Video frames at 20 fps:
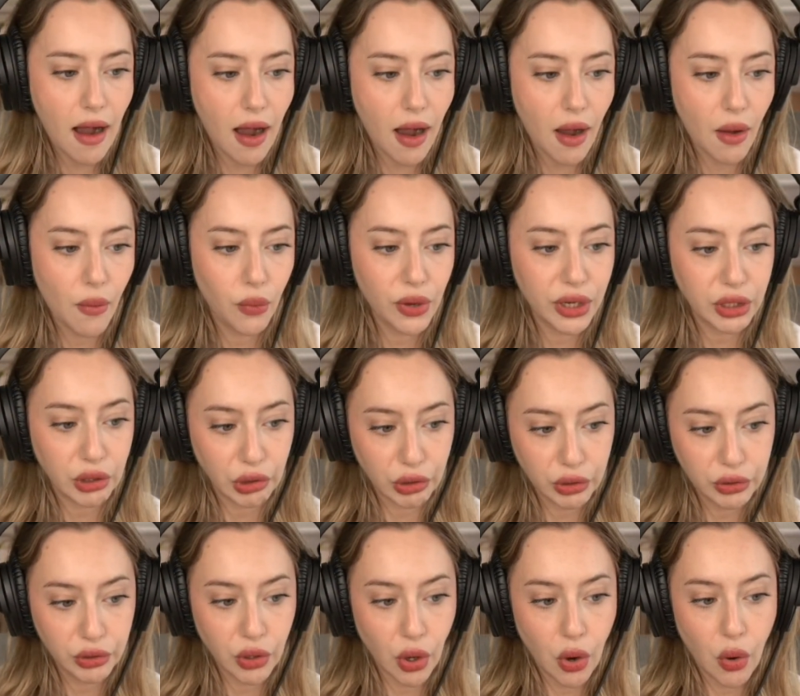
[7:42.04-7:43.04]
We
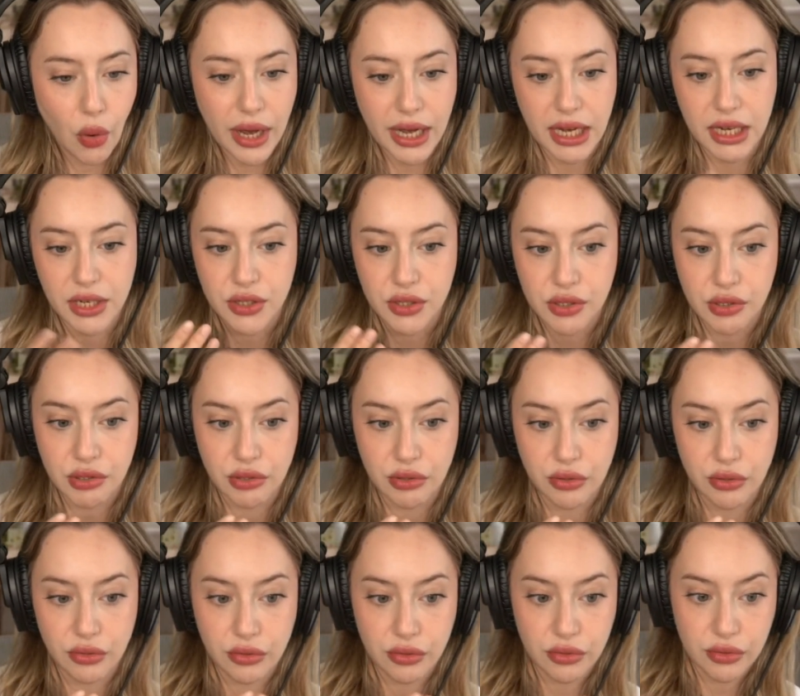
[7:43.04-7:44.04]
could go
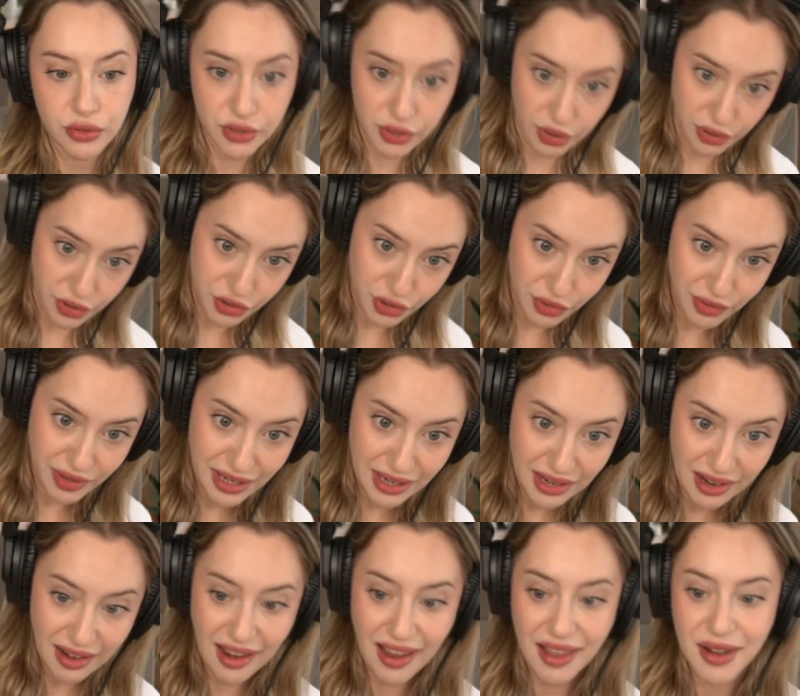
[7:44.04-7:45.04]
into surgery
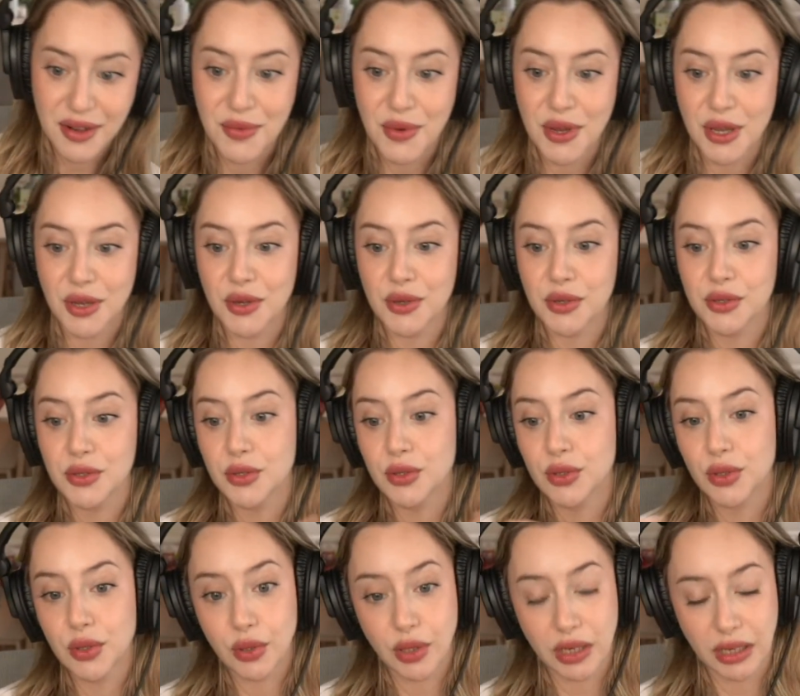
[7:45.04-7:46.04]
and we could
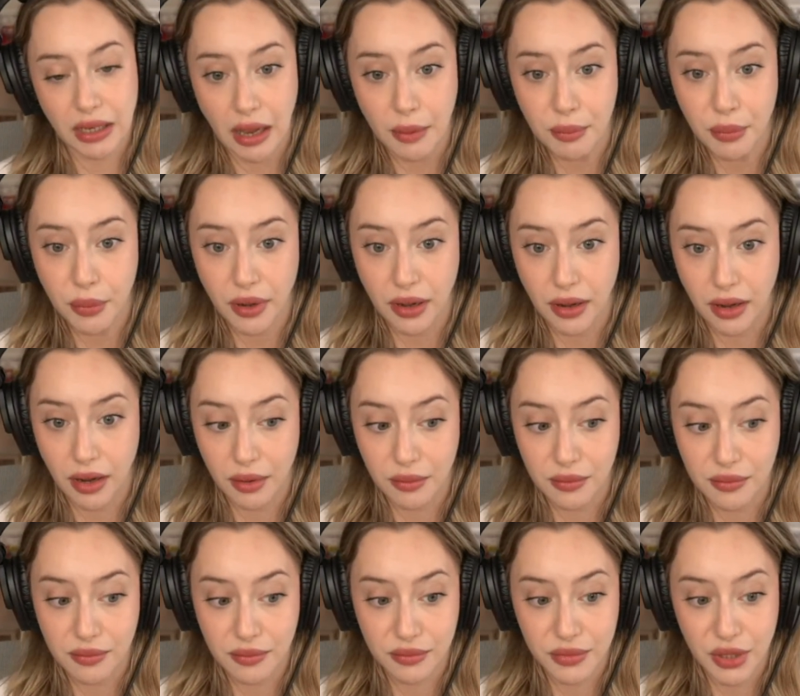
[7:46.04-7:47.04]
look up,
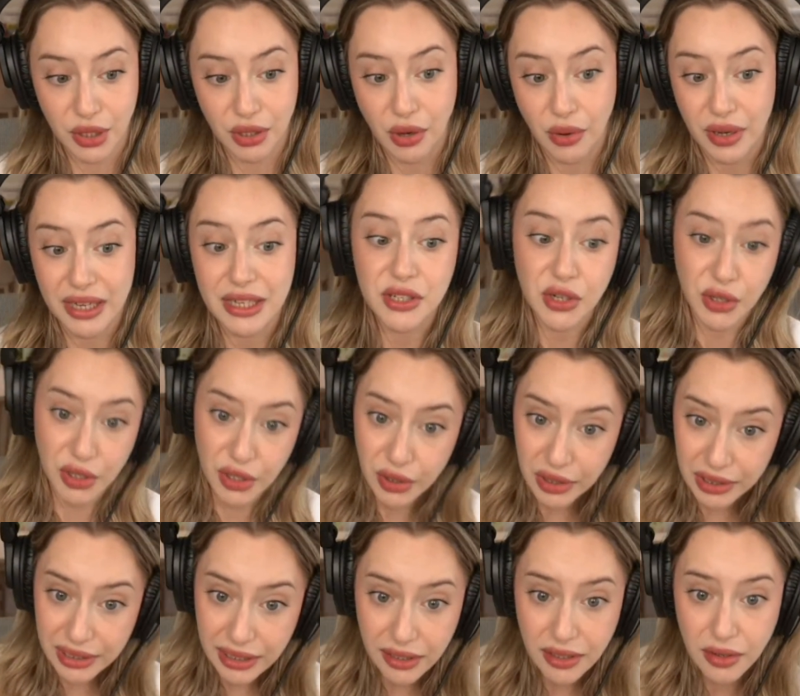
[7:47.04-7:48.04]

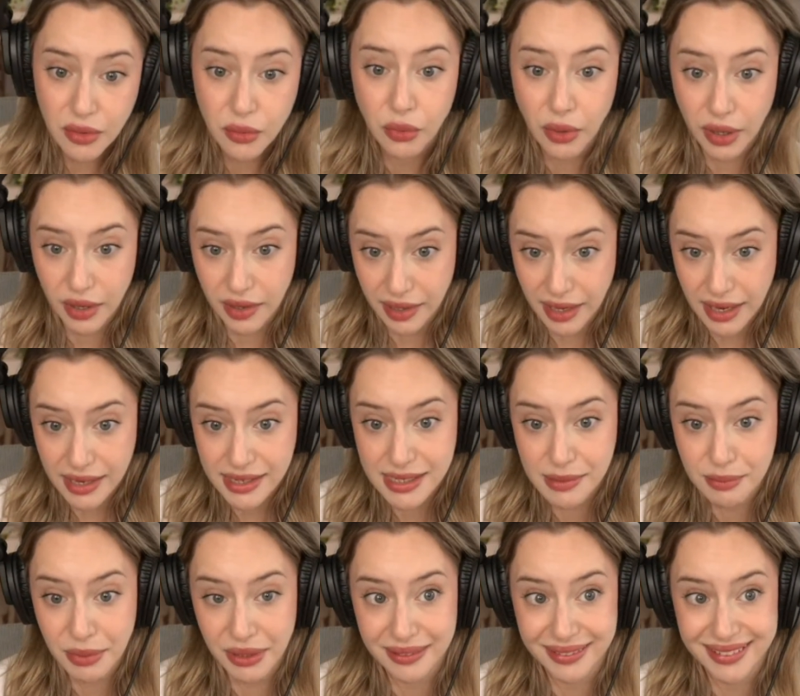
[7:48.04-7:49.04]
internally where it is,
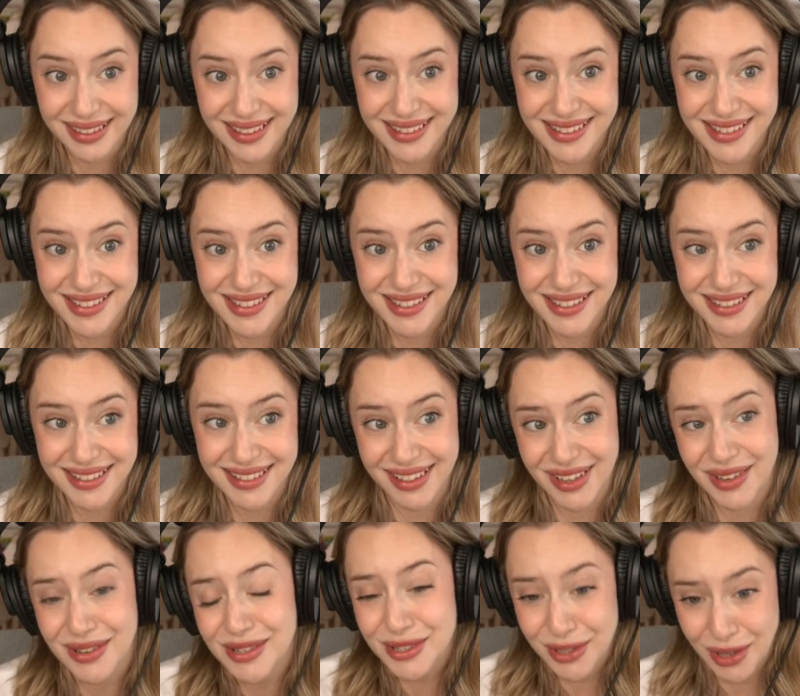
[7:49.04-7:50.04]
but that
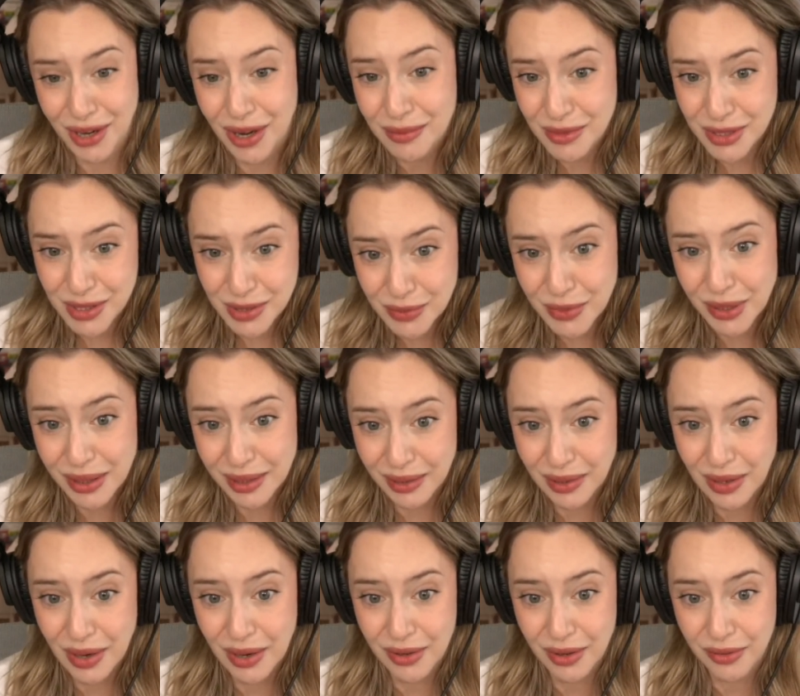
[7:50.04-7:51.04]
also comes with a
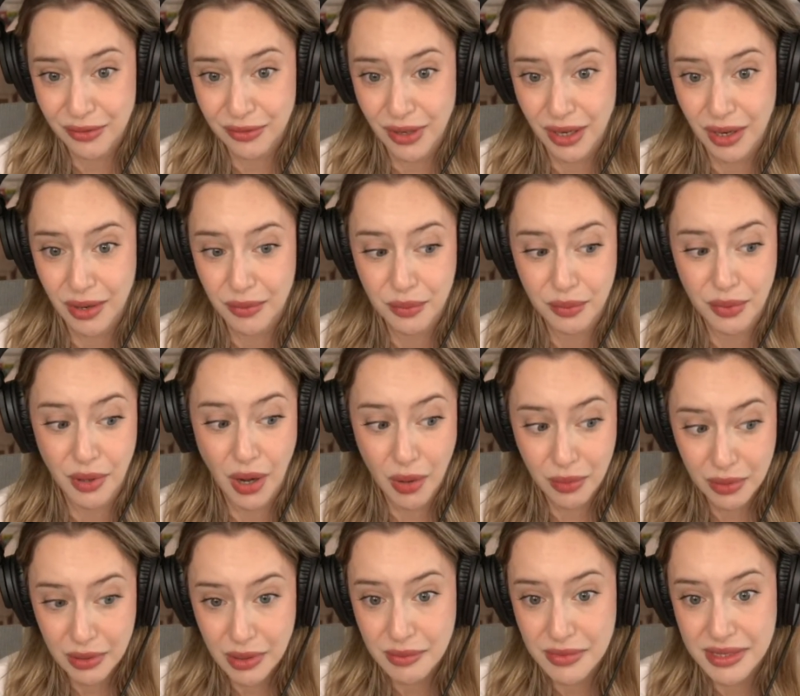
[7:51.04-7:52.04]
lot of
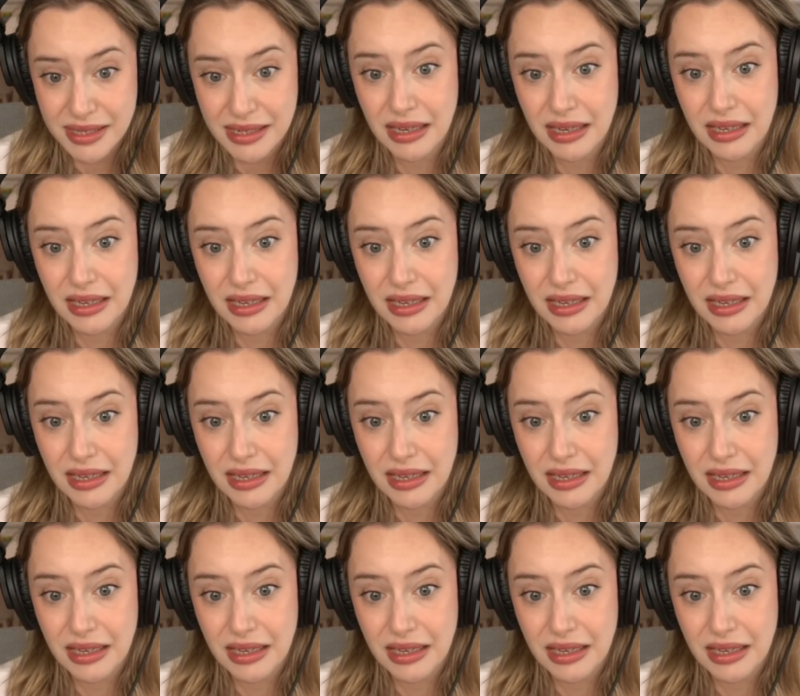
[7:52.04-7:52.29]
problems.